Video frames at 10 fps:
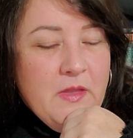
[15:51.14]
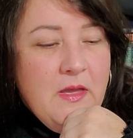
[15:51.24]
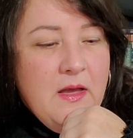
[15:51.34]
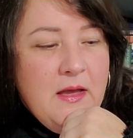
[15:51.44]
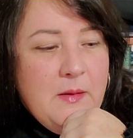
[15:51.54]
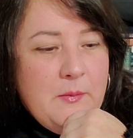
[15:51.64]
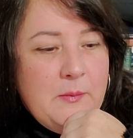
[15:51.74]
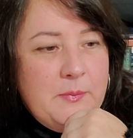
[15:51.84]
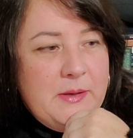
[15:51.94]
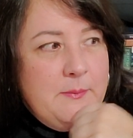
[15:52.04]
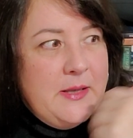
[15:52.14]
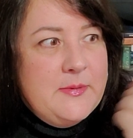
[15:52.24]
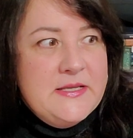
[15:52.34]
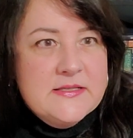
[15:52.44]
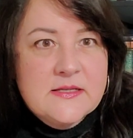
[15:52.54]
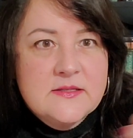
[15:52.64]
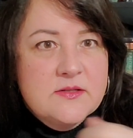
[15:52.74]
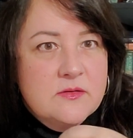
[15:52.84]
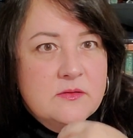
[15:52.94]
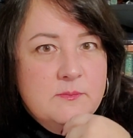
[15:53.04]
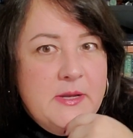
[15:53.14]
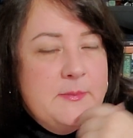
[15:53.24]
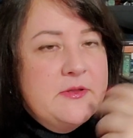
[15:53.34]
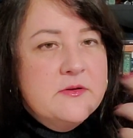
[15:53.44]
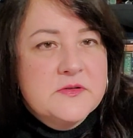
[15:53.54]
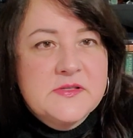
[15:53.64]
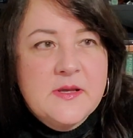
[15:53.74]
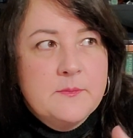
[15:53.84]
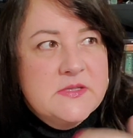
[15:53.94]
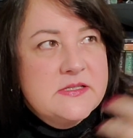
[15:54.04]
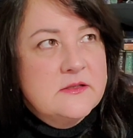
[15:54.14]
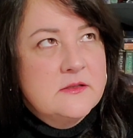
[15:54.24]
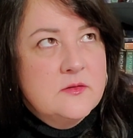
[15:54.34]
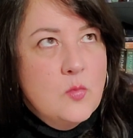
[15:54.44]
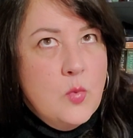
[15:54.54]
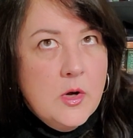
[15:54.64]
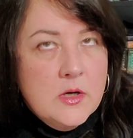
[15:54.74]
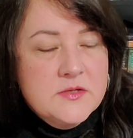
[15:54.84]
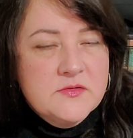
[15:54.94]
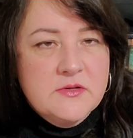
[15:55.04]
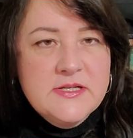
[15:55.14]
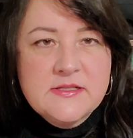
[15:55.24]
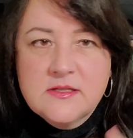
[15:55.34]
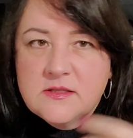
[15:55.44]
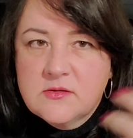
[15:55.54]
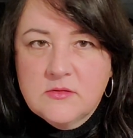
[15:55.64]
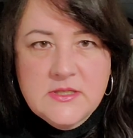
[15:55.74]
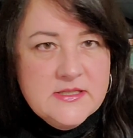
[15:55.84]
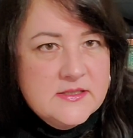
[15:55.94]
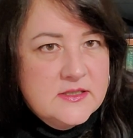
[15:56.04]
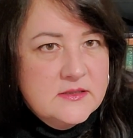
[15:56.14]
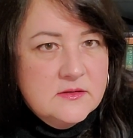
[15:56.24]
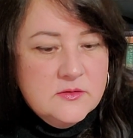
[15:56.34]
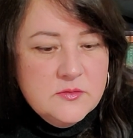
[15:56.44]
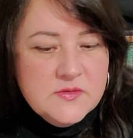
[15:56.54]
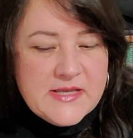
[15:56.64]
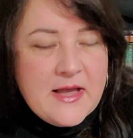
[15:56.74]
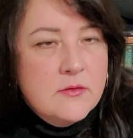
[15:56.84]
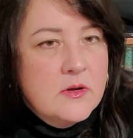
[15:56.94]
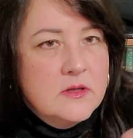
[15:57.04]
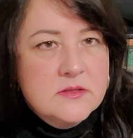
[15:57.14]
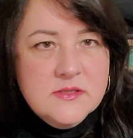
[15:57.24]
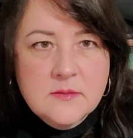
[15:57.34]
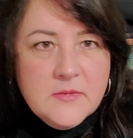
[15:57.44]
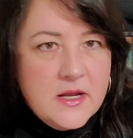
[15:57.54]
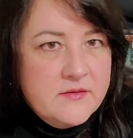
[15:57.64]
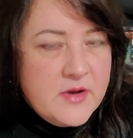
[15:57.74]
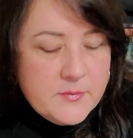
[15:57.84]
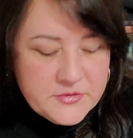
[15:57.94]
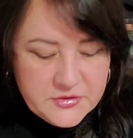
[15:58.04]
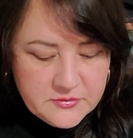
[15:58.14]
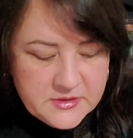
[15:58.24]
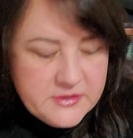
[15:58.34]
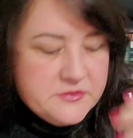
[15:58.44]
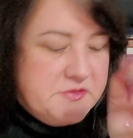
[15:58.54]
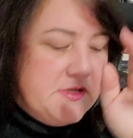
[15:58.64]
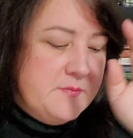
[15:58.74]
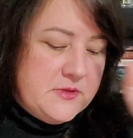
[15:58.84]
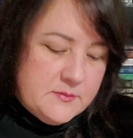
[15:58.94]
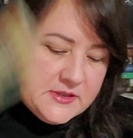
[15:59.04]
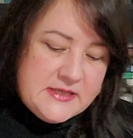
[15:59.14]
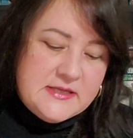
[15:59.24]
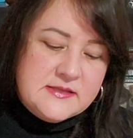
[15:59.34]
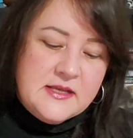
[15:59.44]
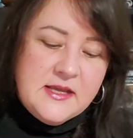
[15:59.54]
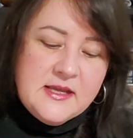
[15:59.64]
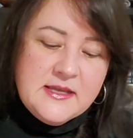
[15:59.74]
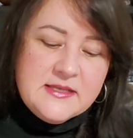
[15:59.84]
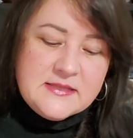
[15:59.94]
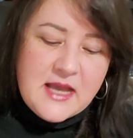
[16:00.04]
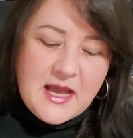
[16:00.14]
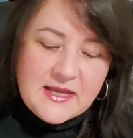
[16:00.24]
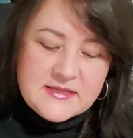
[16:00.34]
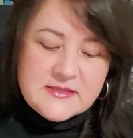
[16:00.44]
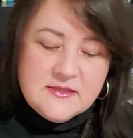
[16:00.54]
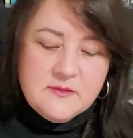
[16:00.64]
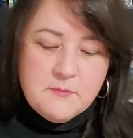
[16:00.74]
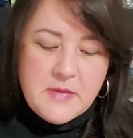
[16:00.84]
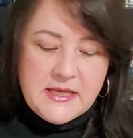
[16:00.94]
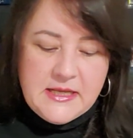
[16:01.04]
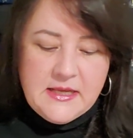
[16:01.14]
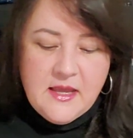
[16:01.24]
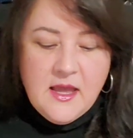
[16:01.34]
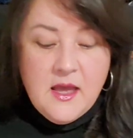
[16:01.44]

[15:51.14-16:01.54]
But maybe he's concerned, maybe there's something still in the works, or he's concerned that he's going to lose out on some kind of opportunity or something. But his eyes to the money.